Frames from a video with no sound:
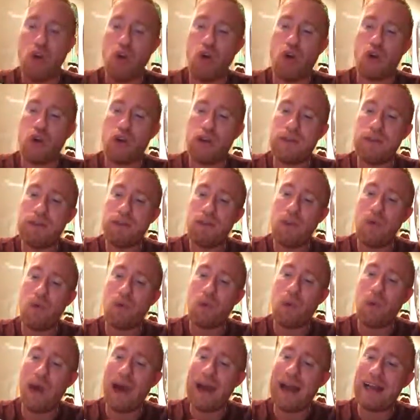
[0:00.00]
on
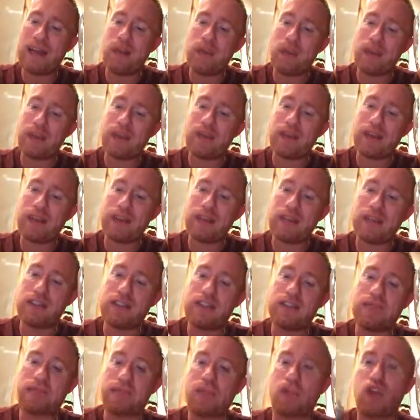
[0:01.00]
Wild Weather
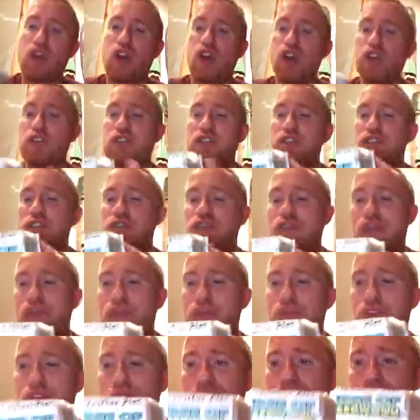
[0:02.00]
Ales, Curse of the
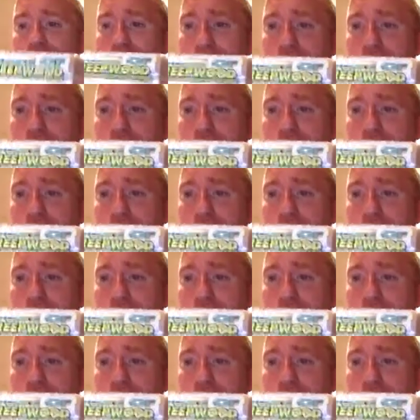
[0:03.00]
Threepwood.